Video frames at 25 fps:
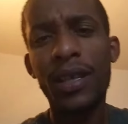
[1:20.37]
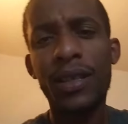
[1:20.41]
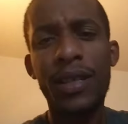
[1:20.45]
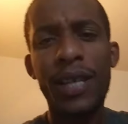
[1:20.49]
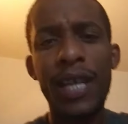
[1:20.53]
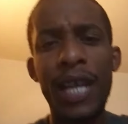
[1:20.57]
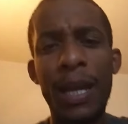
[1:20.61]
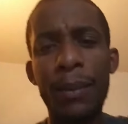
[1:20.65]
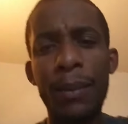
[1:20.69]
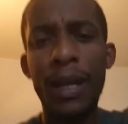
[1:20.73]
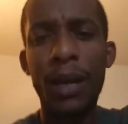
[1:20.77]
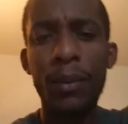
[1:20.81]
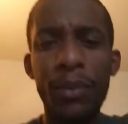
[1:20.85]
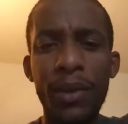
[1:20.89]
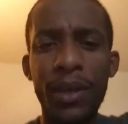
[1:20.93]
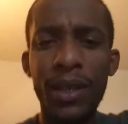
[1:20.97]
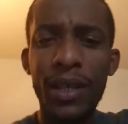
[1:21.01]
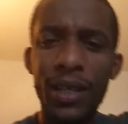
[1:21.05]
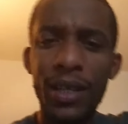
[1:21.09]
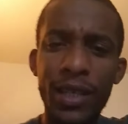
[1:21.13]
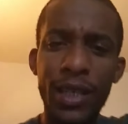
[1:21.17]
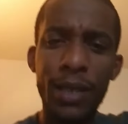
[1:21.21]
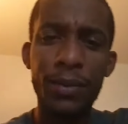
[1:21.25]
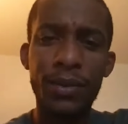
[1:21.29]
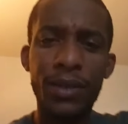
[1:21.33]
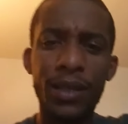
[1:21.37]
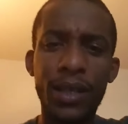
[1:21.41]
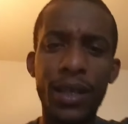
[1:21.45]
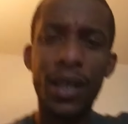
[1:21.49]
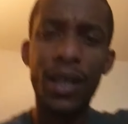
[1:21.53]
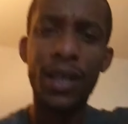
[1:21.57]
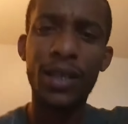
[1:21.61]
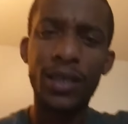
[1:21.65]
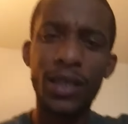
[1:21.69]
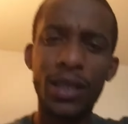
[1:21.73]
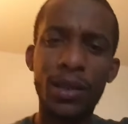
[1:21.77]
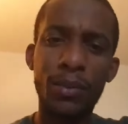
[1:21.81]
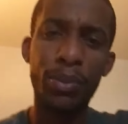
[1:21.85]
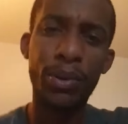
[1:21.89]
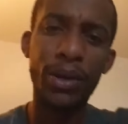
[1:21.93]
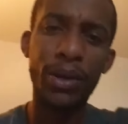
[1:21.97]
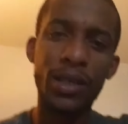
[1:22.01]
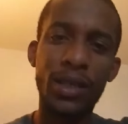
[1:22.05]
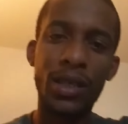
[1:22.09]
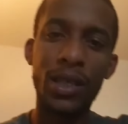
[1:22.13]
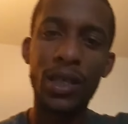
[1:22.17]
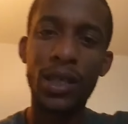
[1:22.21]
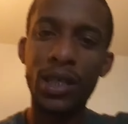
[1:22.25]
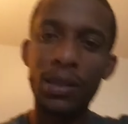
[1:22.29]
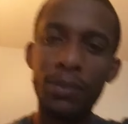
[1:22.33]
Cam not being a dipset because he the
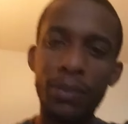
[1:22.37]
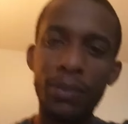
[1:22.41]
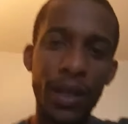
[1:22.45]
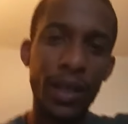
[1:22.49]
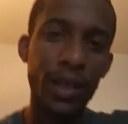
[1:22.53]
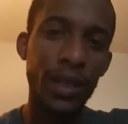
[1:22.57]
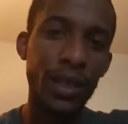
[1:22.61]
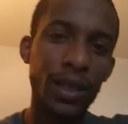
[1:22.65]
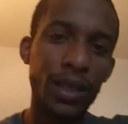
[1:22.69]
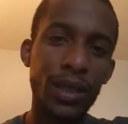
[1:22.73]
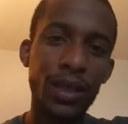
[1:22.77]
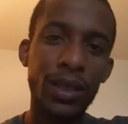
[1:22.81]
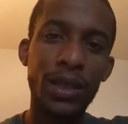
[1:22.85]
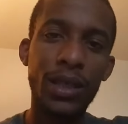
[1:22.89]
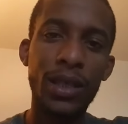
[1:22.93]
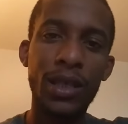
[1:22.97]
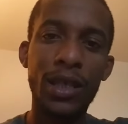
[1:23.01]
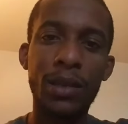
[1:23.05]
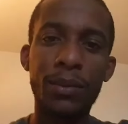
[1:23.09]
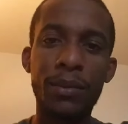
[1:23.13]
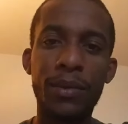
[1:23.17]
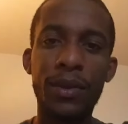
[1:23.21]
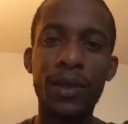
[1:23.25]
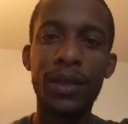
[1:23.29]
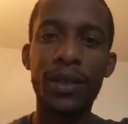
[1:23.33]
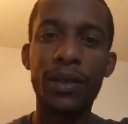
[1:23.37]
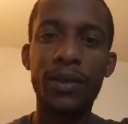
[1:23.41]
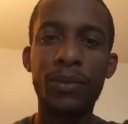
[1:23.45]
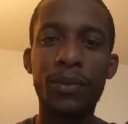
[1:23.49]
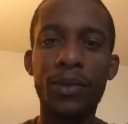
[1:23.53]
president, he made it, you know what I mean?